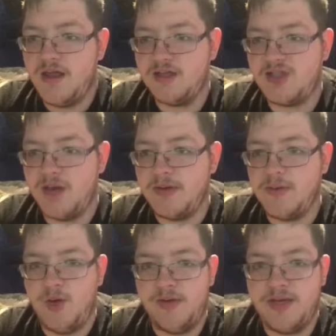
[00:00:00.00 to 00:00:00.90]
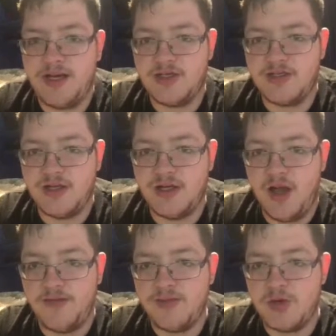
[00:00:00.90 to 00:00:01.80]
There's so many more things in
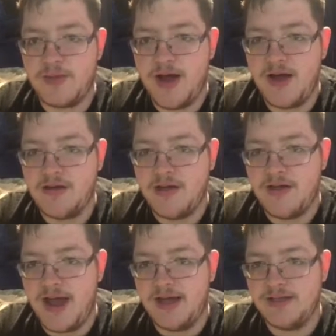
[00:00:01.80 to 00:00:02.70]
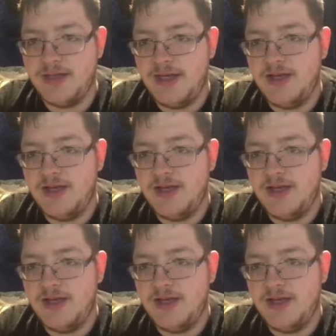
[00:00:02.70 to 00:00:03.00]
life to worry about than that.